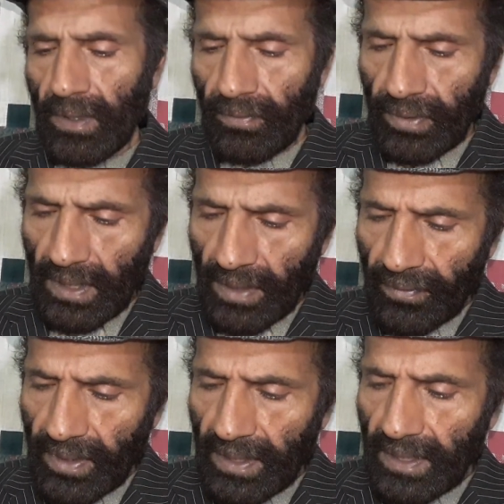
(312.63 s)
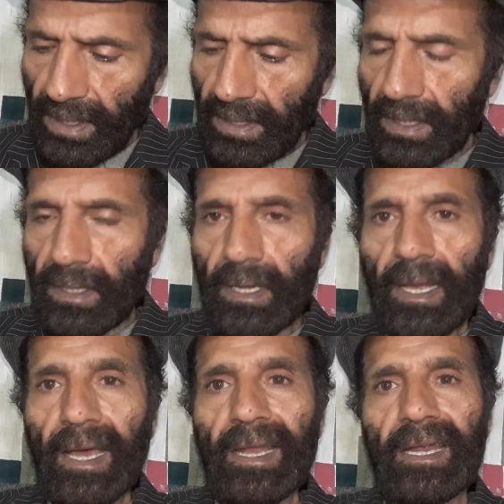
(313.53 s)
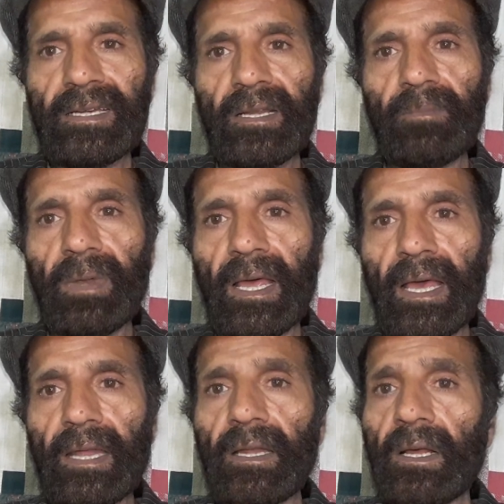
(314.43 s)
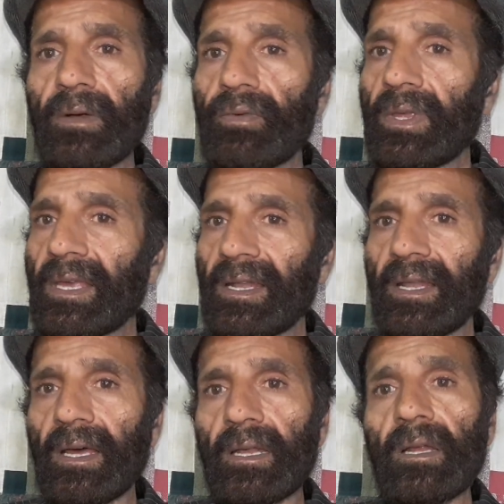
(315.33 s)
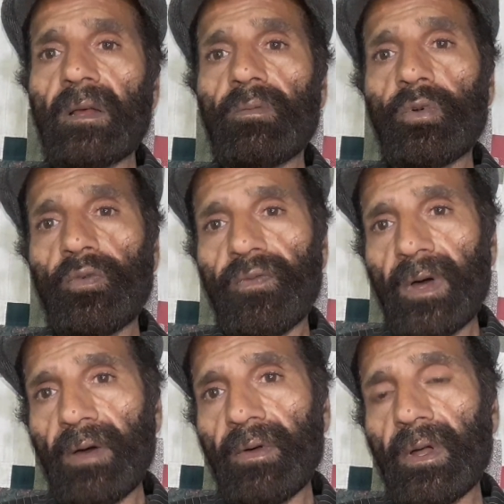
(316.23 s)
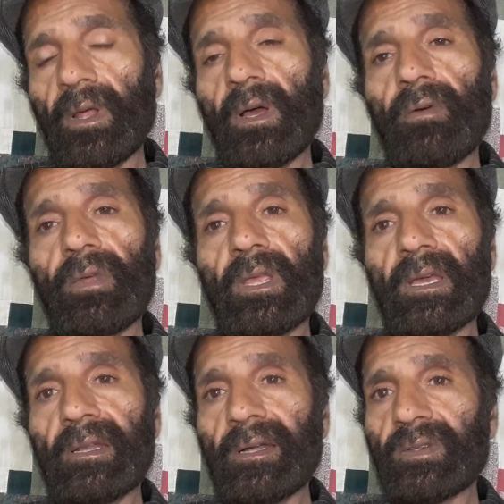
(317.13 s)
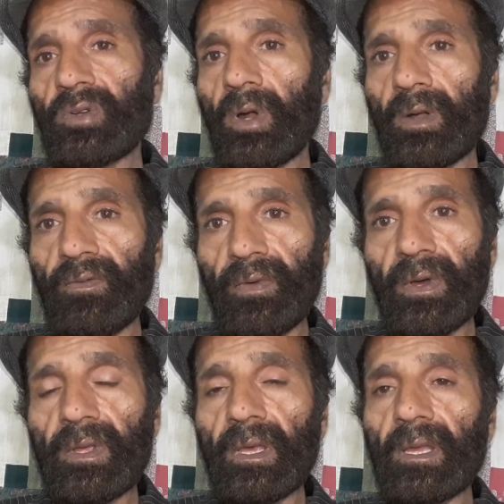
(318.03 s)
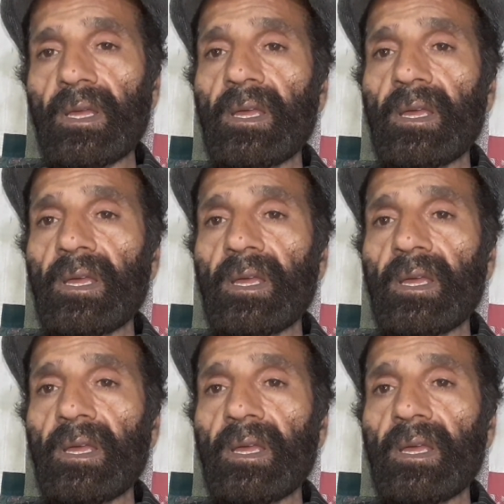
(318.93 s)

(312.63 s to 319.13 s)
we have created an action plan, we cannot move forward, we cannot start working.